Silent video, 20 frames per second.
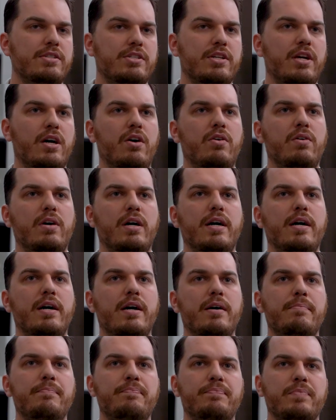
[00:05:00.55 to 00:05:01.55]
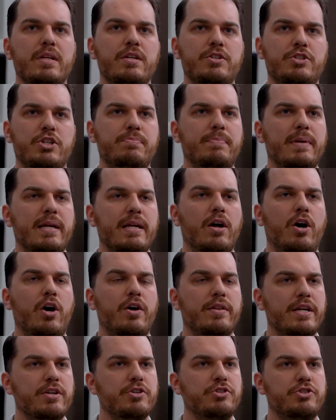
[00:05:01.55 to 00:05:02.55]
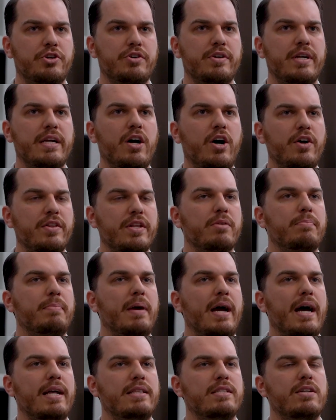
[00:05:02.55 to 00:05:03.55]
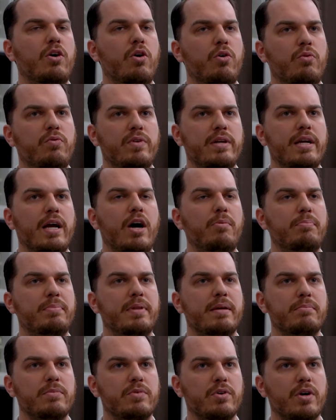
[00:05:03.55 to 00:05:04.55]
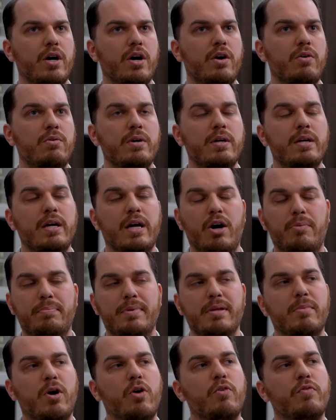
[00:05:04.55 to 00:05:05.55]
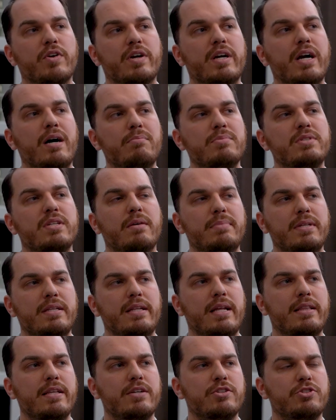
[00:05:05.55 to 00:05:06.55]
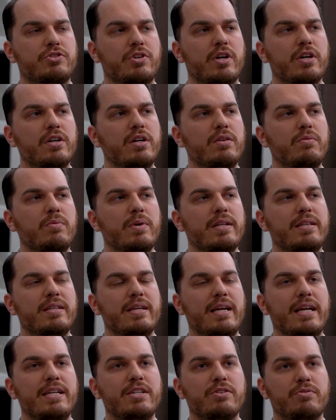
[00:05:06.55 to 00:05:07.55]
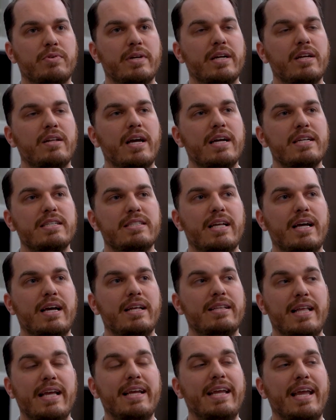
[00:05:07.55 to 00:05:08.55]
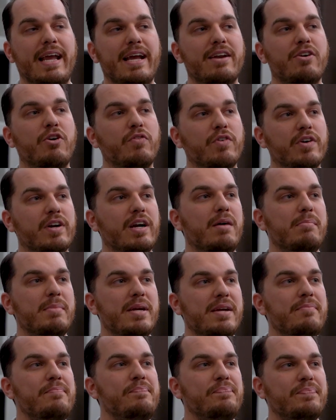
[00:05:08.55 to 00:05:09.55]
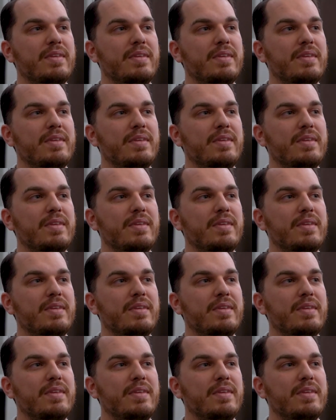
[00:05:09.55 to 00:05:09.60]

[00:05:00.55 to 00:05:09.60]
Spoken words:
So just being on their journey, on their path to hopefully help them grow, help them overcome something that they're struggling with, and to realize that they can overcome it.